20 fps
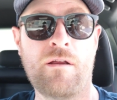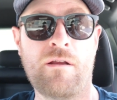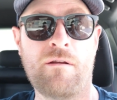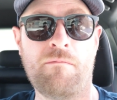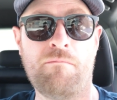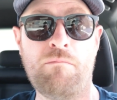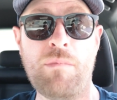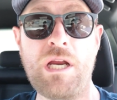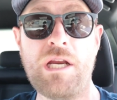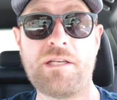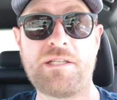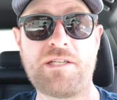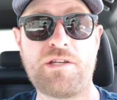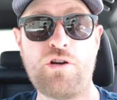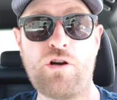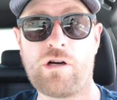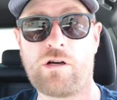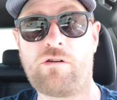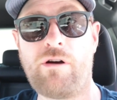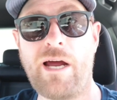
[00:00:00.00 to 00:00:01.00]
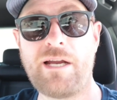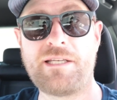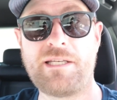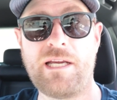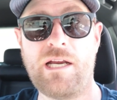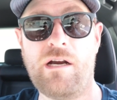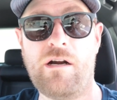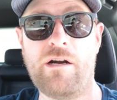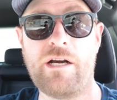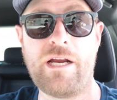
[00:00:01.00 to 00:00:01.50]
meets your
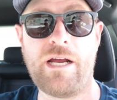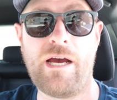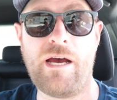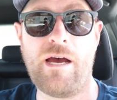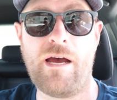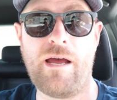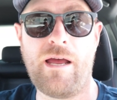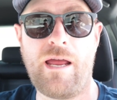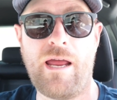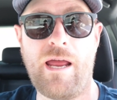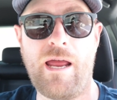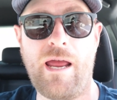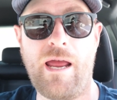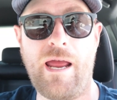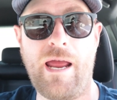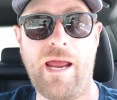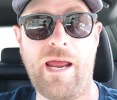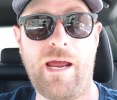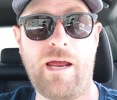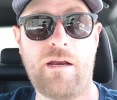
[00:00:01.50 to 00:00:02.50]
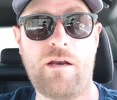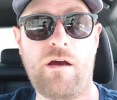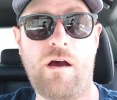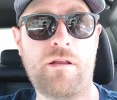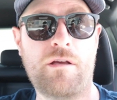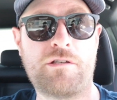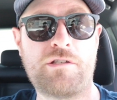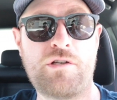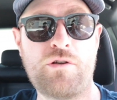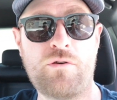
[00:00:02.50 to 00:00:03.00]
criteria and
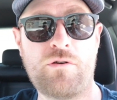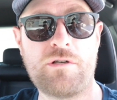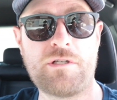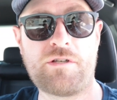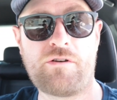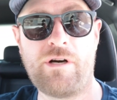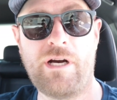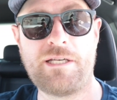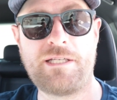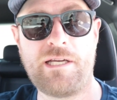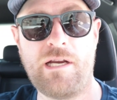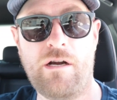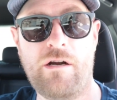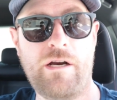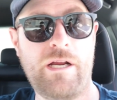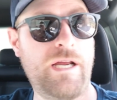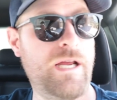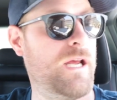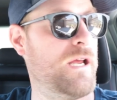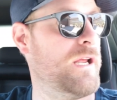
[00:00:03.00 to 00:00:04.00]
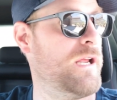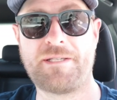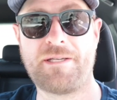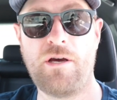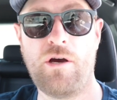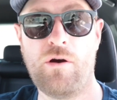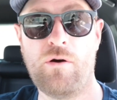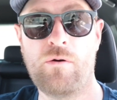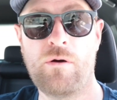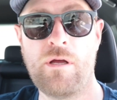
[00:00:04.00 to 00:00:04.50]
the tuner's criteria
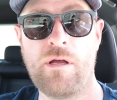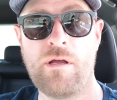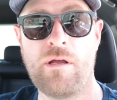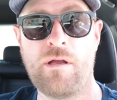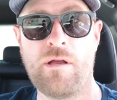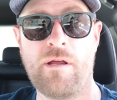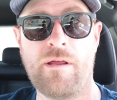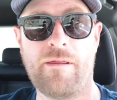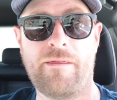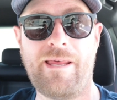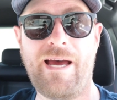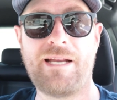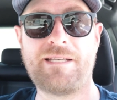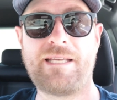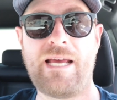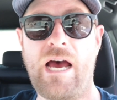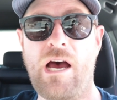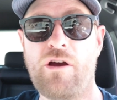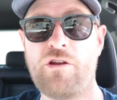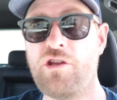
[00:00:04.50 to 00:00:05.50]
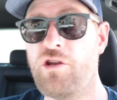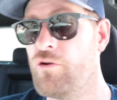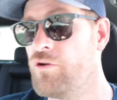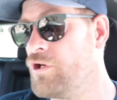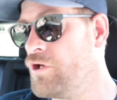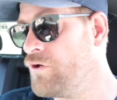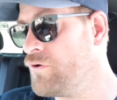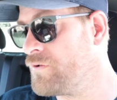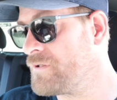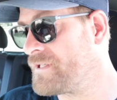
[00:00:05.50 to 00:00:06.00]
so that's how you
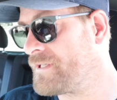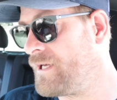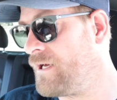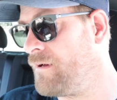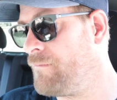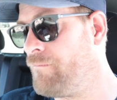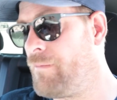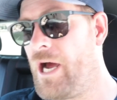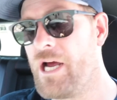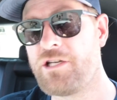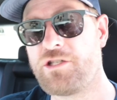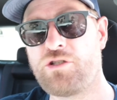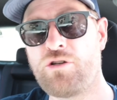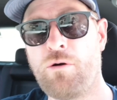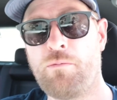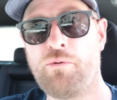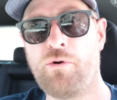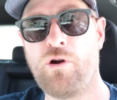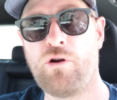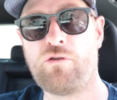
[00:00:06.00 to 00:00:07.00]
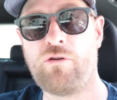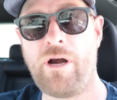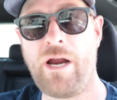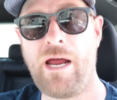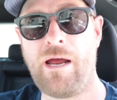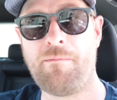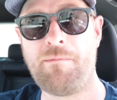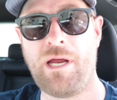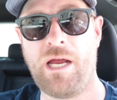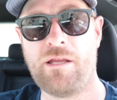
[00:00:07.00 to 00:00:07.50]
use the Maestro
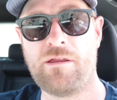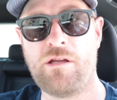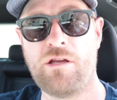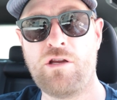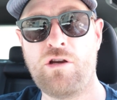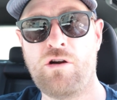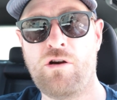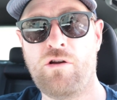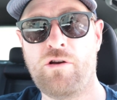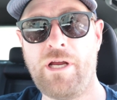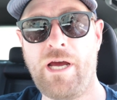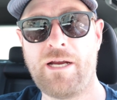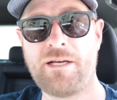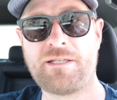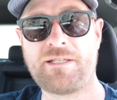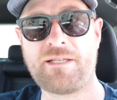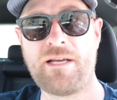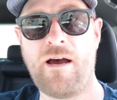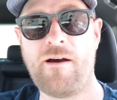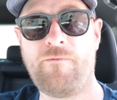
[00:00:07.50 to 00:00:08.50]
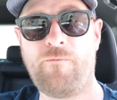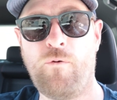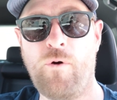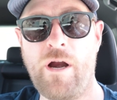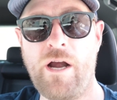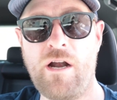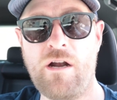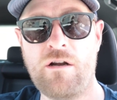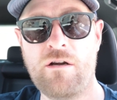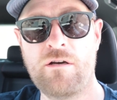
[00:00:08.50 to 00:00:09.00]
program and the Eurodyne
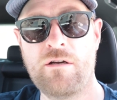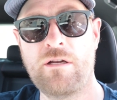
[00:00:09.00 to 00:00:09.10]
software